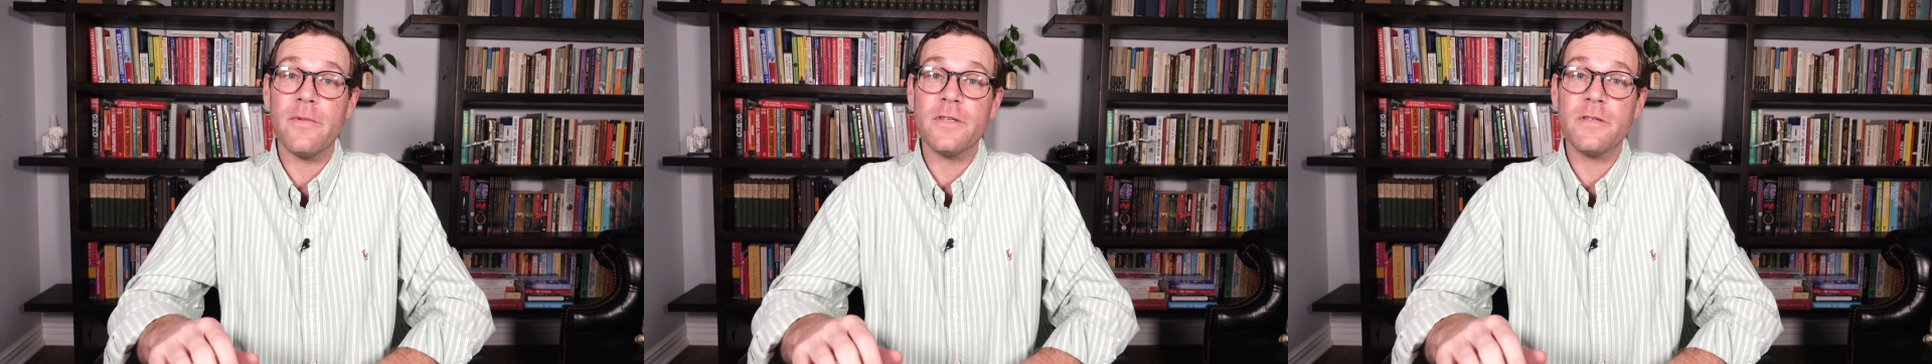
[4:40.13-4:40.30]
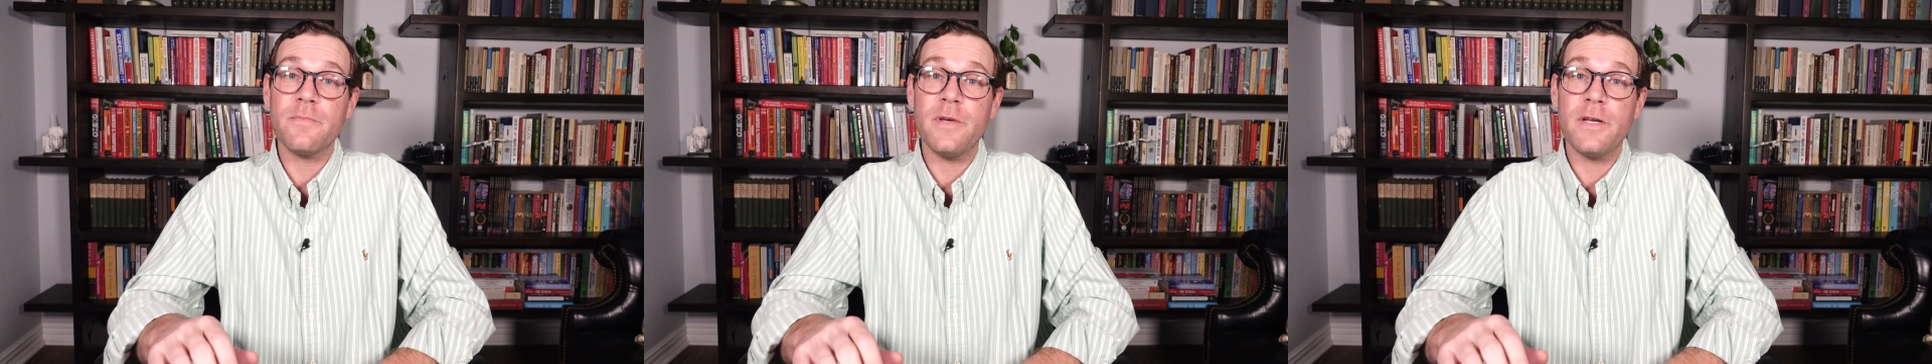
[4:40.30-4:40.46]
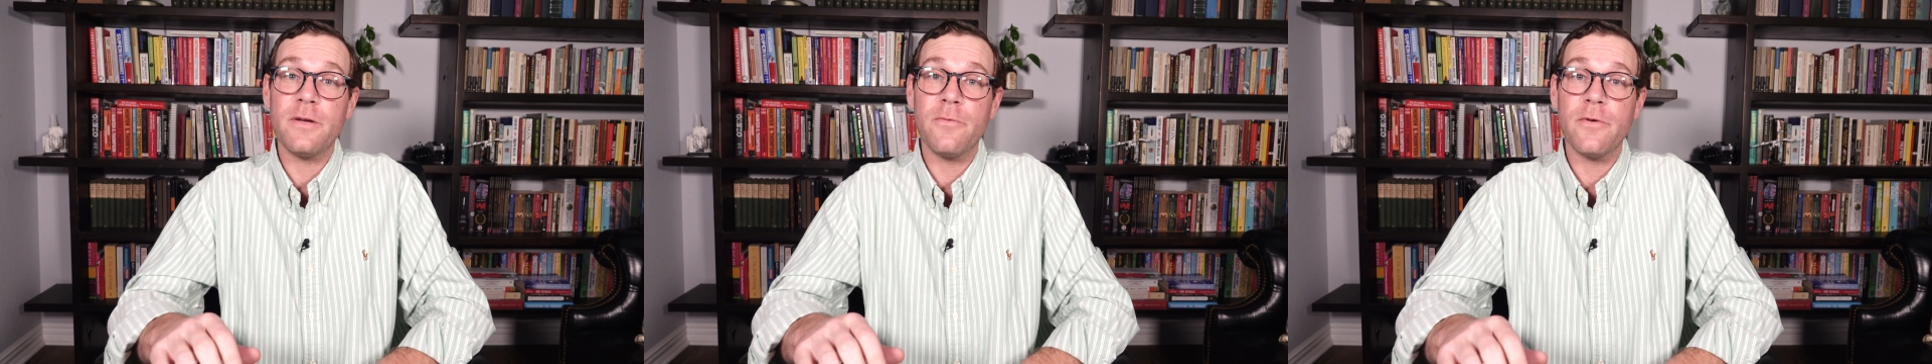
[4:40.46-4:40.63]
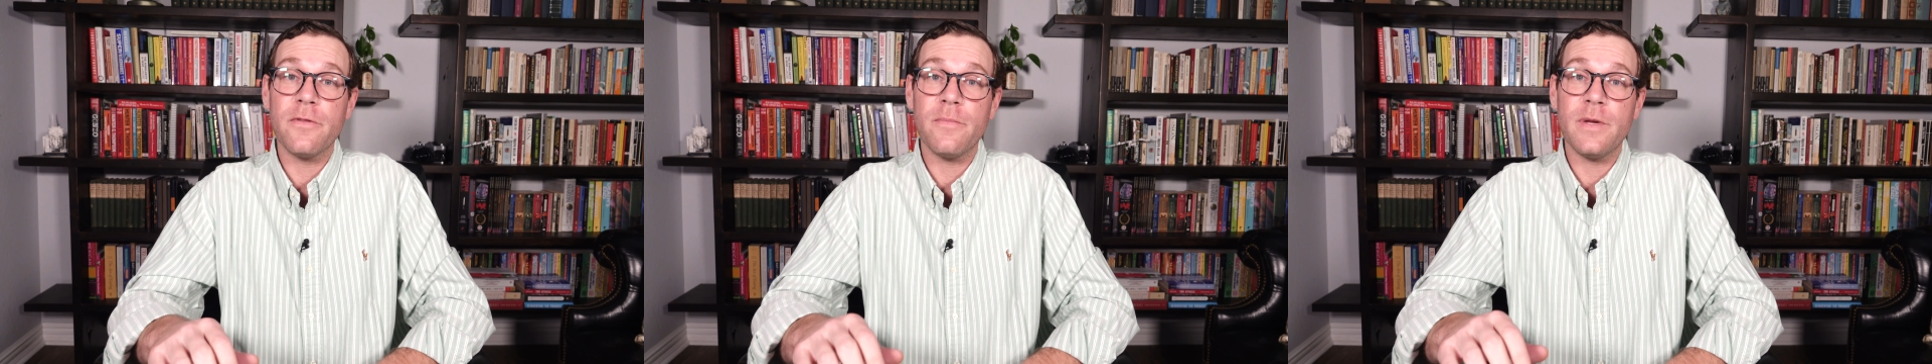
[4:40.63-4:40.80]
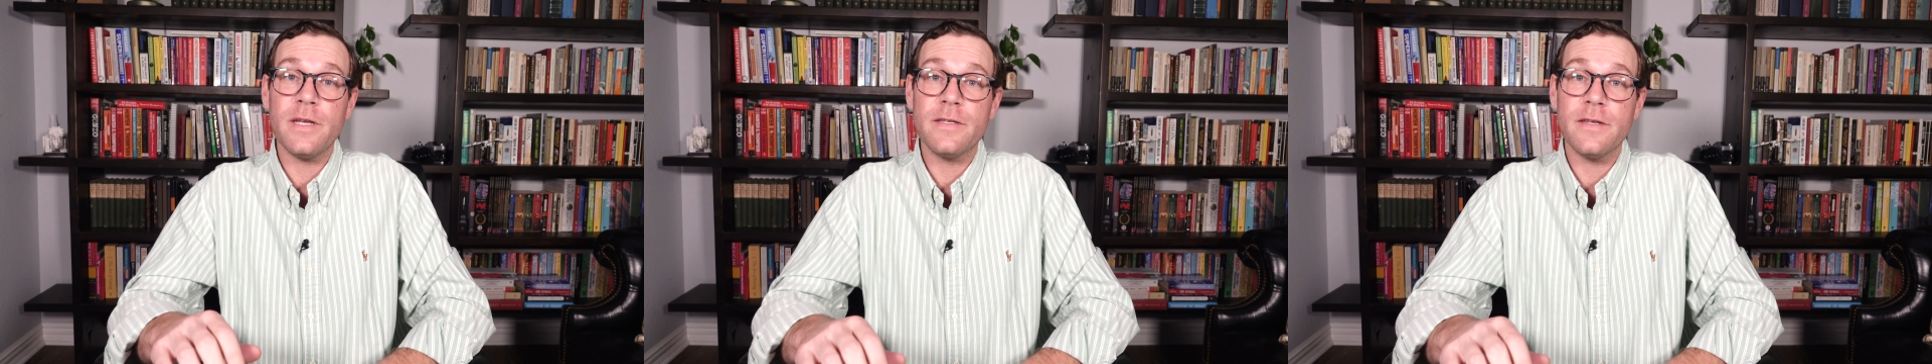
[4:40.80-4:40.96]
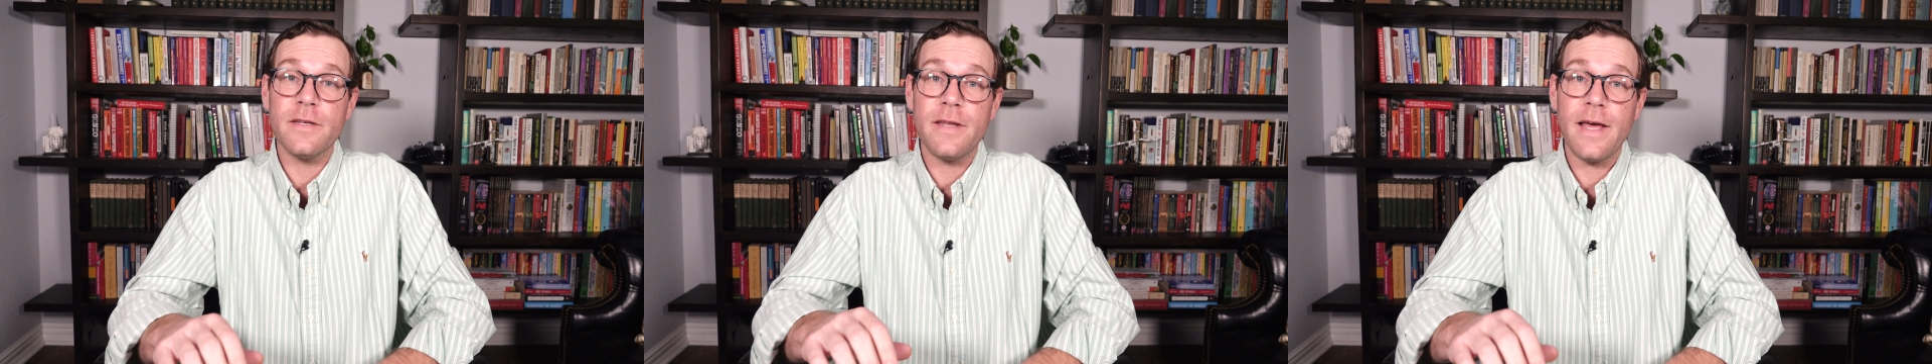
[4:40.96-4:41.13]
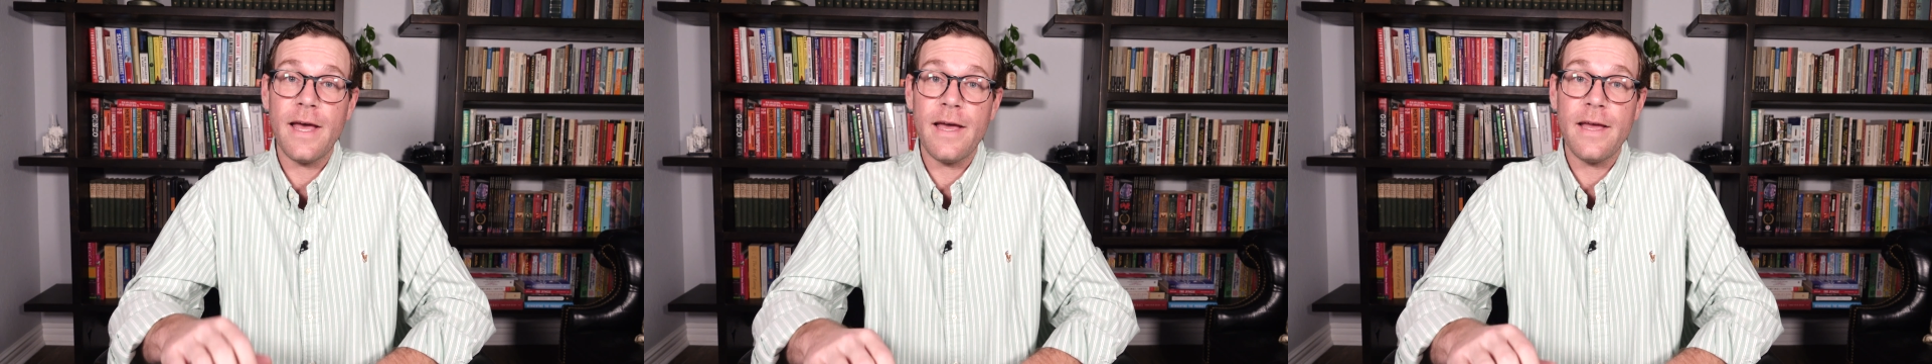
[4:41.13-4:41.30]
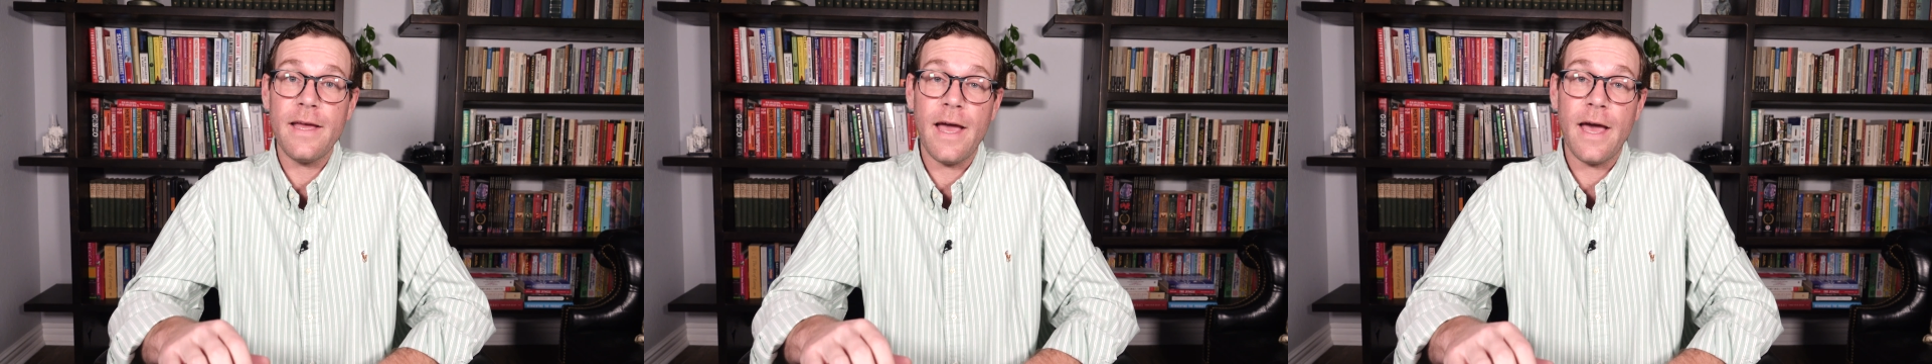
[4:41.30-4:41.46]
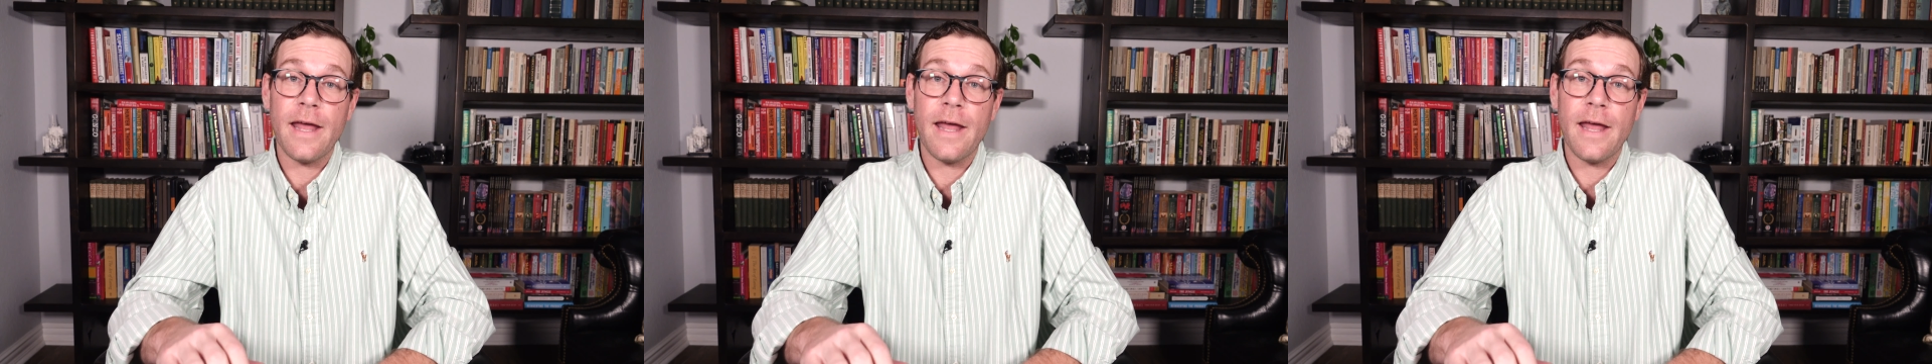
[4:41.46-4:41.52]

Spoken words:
to speak with me today,